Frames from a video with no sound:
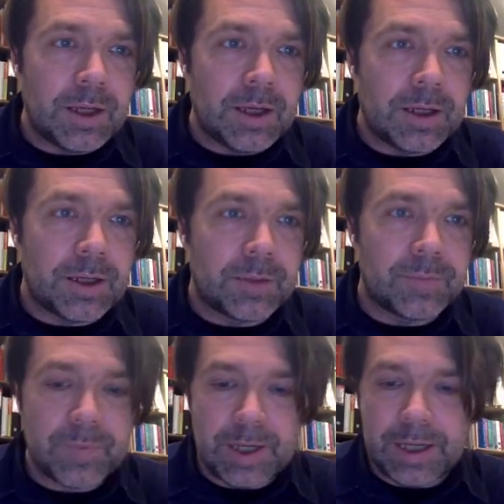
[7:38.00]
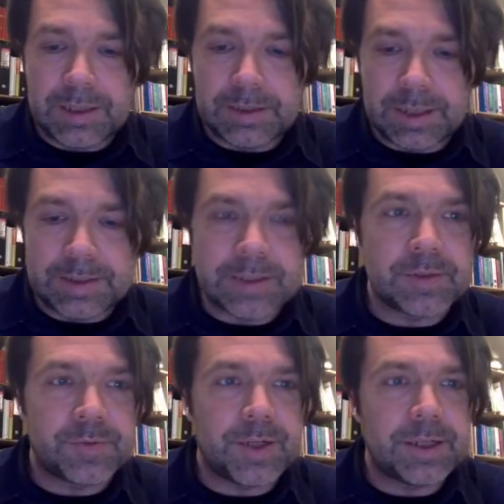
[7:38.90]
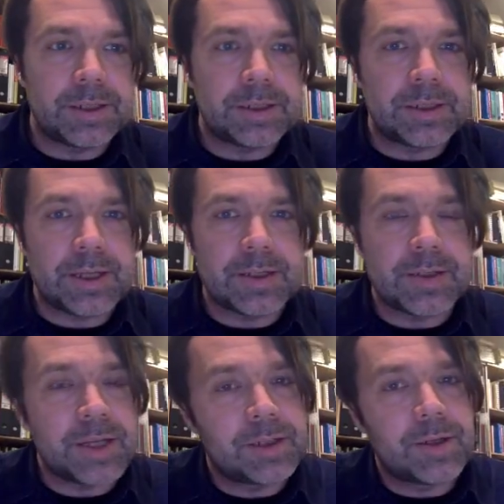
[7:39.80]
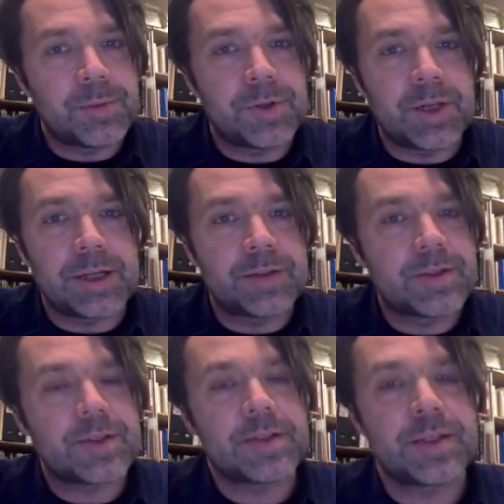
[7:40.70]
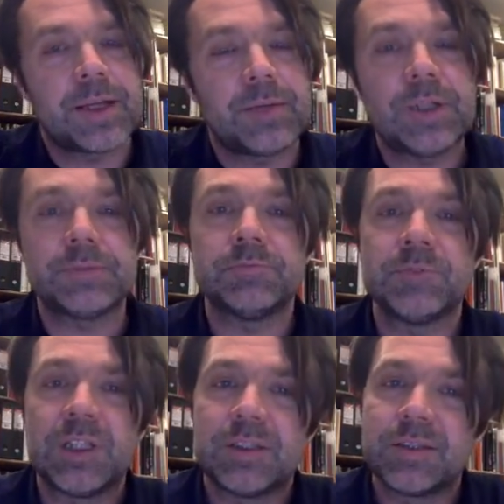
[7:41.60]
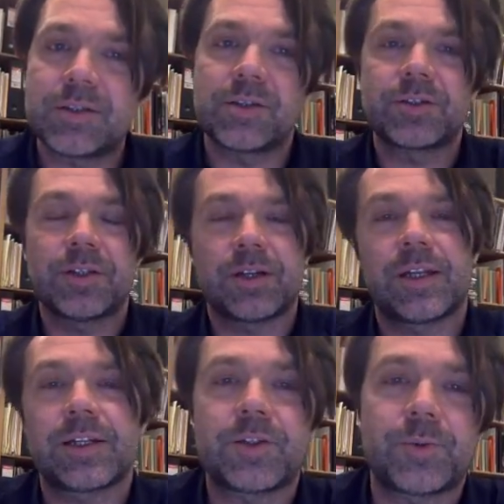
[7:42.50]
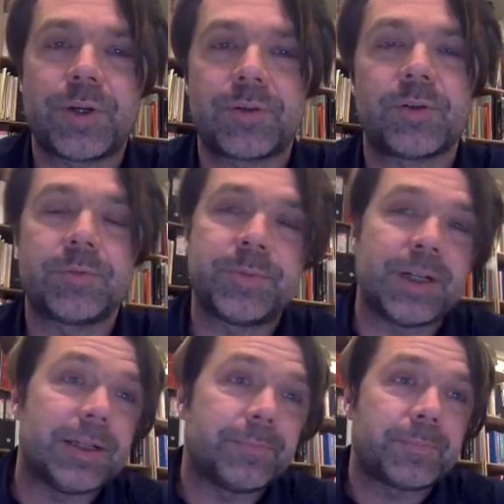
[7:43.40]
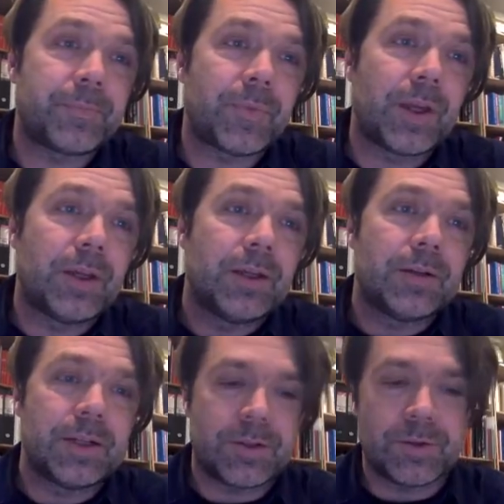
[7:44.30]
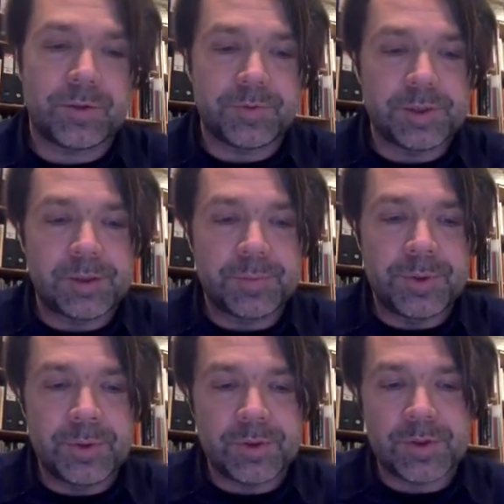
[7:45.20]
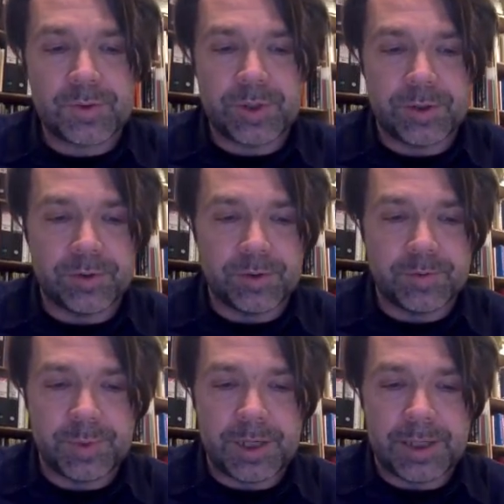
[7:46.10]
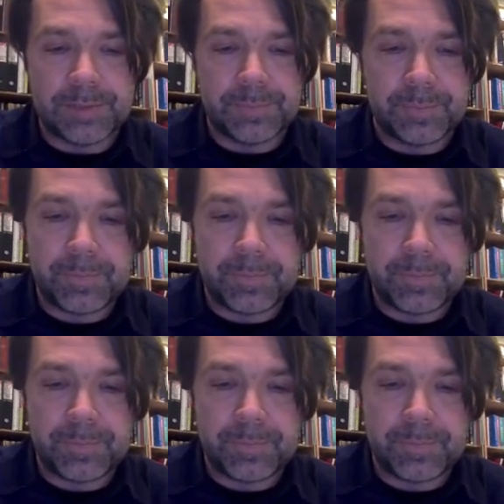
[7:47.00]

And identify can take a number like this and say, well, this looks a lot like square root of pi. Right, so if we compute the square root of pi,